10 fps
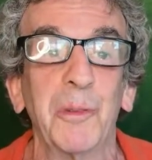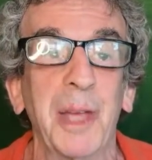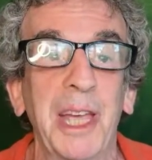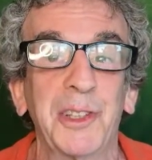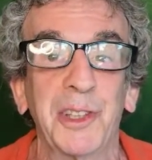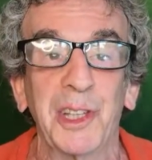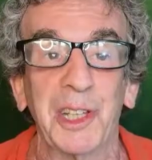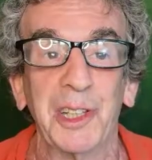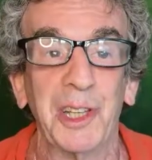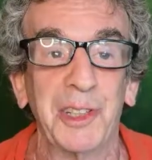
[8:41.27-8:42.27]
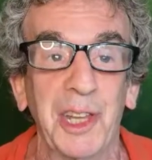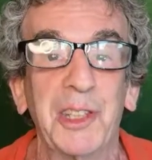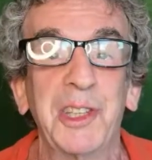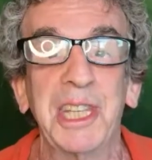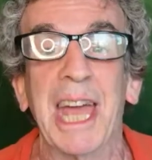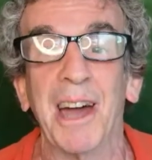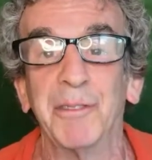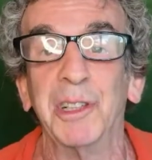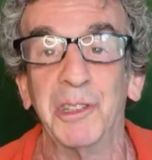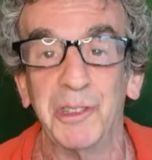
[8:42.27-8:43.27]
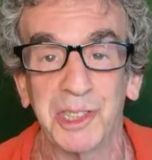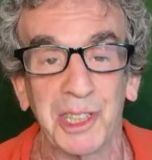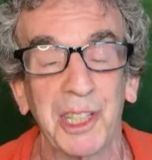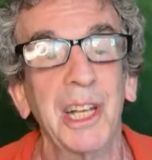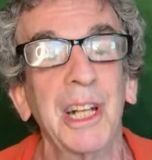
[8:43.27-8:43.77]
Basically, it's the evolution,